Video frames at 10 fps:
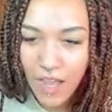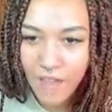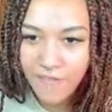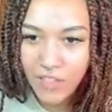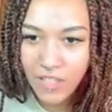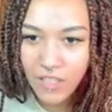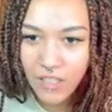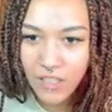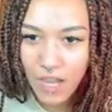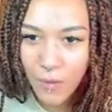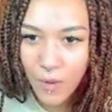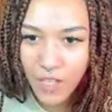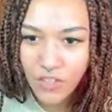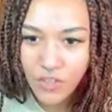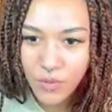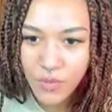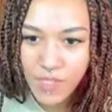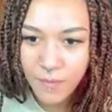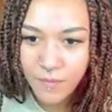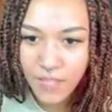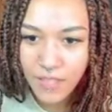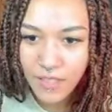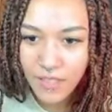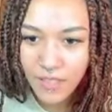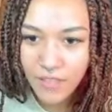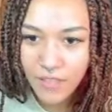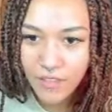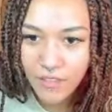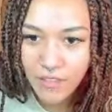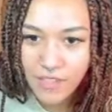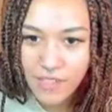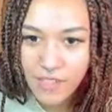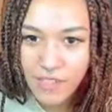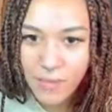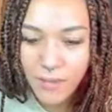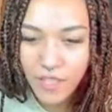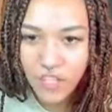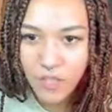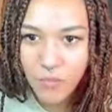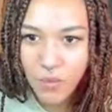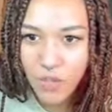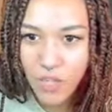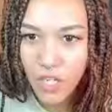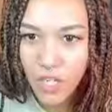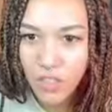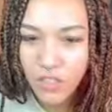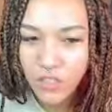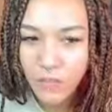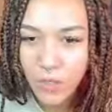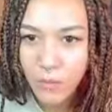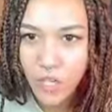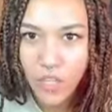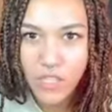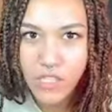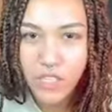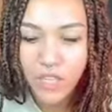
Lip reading: I feel like I want to do something that like, it's something like Gamora from Guardians of the